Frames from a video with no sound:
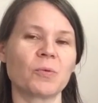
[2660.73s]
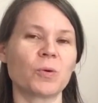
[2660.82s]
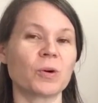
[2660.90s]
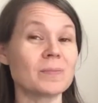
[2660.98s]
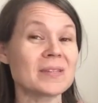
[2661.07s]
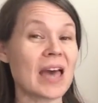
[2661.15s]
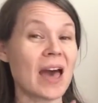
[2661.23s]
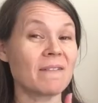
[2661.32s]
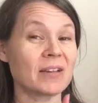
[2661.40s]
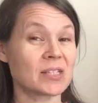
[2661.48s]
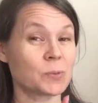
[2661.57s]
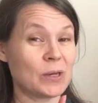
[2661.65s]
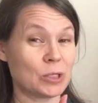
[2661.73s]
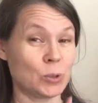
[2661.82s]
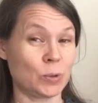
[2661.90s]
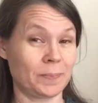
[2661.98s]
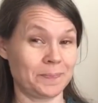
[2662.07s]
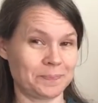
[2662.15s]
worms have a sweet
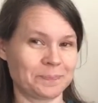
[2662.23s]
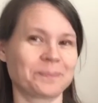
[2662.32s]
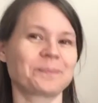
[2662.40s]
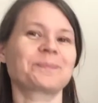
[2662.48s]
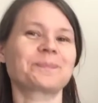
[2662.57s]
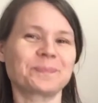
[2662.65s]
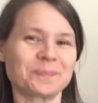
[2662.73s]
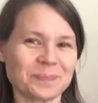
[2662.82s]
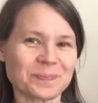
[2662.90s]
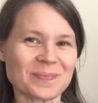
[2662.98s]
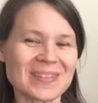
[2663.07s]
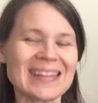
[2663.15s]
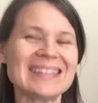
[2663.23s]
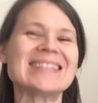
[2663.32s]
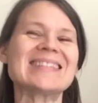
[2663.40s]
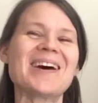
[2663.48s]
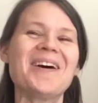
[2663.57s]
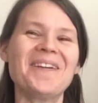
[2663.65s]
tooth.
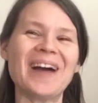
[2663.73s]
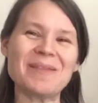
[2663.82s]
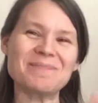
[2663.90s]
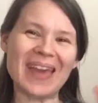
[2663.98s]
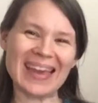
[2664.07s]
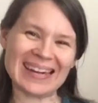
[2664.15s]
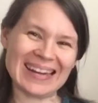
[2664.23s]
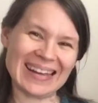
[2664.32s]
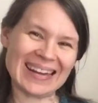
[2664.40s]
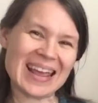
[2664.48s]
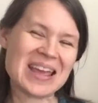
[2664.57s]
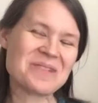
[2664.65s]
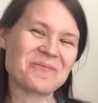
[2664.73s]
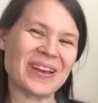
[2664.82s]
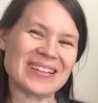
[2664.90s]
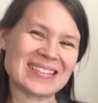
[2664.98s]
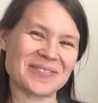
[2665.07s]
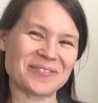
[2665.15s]
So I baited it
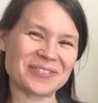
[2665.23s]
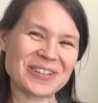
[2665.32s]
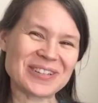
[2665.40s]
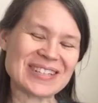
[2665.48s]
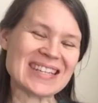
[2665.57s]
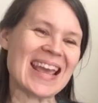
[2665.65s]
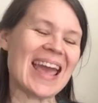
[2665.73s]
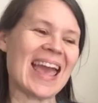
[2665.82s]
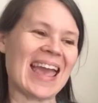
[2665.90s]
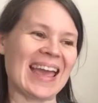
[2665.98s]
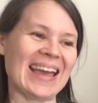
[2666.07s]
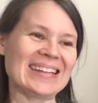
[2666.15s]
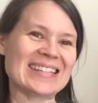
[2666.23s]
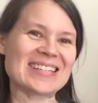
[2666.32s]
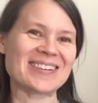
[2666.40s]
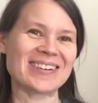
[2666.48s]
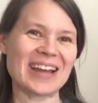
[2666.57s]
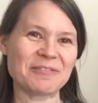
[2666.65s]
with some fruit, and
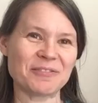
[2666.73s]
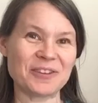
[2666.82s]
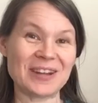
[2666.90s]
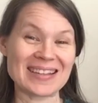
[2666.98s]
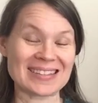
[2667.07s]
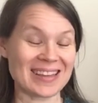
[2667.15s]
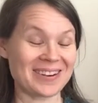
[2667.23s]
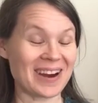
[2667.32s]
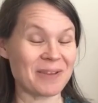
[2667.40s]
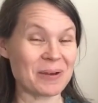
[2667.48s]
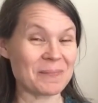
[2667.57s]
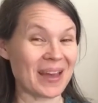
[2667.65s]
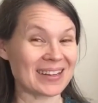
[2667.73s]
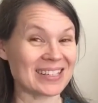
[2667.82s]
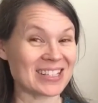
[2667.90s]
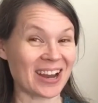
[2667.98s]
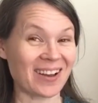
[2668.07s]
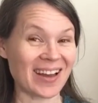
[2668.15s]
sure enough, a few days later, I went back to
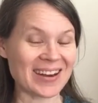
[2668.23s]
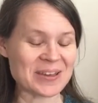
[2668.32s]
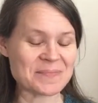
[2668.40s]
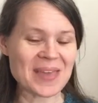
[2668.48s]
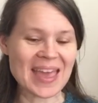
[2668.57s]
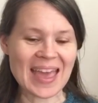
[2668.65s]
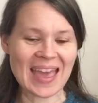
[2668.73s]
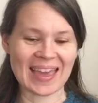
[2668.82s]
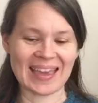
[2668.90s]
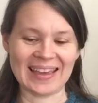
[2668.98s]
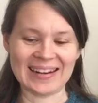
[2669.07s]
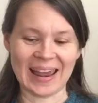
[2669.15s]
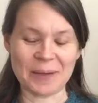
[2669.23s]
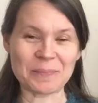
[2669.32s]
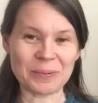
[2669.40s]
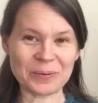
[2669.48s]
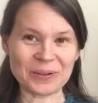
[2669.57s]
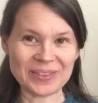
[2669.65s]
check on him, and I
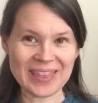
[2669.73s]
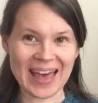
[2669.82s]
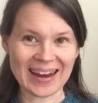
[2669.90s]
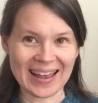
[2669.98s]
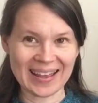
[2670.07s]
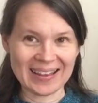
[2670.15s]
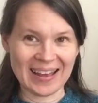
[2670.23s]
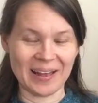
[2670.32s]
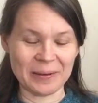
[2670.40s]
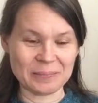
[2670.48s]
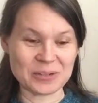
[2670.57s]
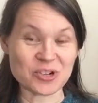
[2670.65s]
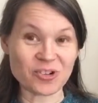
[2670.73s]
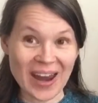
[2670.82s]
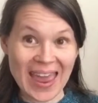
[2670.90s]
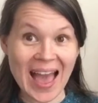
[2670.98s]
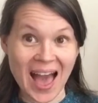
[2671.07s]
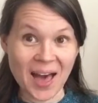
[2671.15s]
pulled that
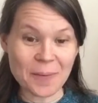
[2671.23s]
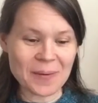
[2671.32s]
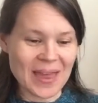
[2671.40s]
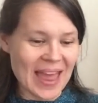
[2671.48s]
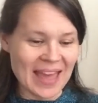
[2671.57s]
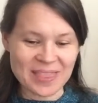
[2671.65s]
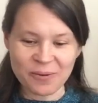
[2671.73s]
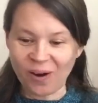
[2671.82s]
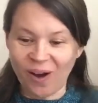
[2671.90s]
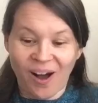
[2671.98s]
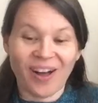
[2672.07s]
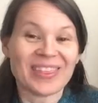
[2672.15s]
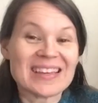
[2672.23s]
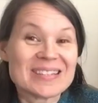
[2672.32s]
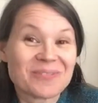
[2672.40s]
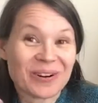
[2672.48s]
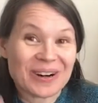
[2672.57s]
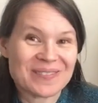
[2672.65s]
tray up, and there were all
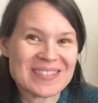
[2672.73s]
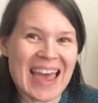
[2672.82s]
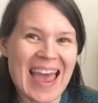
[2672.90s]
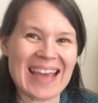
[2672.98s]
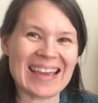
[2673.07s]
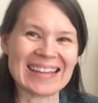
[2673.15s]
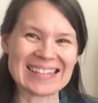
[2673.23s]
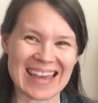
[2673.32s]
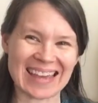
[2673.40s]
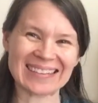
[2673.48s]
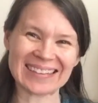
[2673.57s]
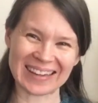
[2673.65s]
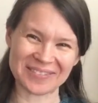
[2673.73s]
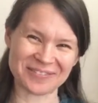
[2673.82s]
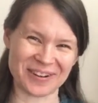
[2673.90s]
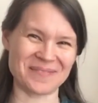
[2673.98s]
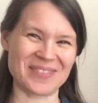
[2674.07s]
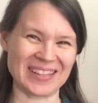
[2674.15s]
these worms hanging, dangling
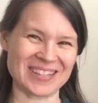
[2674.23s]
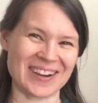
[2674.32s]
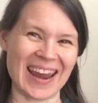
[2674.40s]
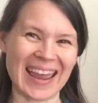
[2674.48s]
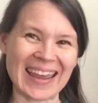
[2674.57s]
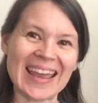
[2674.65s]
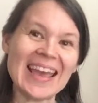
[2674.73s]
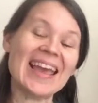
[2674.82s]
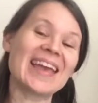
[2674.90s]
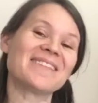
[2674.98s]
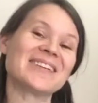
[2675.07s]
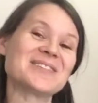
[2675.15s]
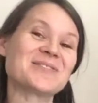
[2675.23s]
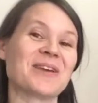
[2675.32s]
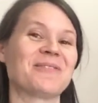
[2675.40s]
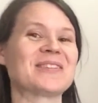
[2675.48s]
from the tray. It was,